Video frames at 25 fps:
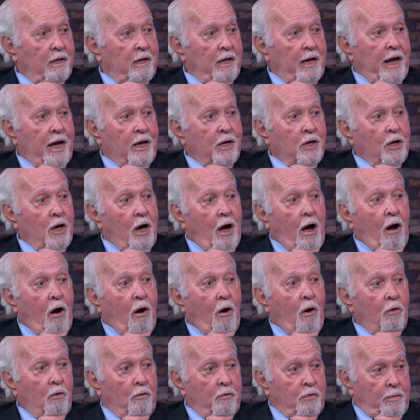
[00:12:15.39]
in
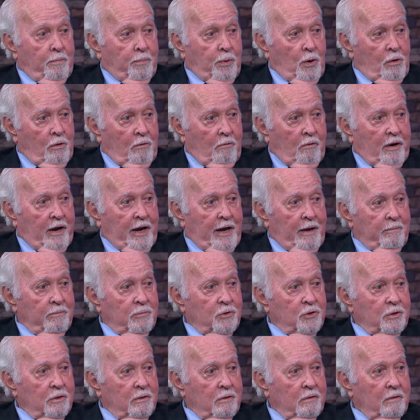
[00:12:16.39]
all of the
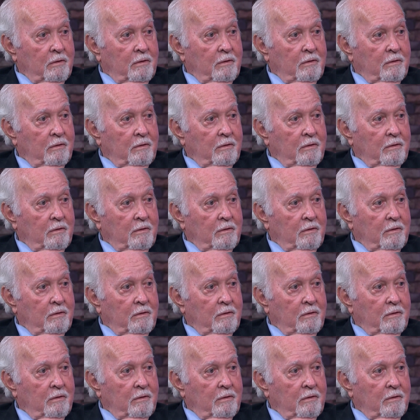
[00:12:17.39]
programs.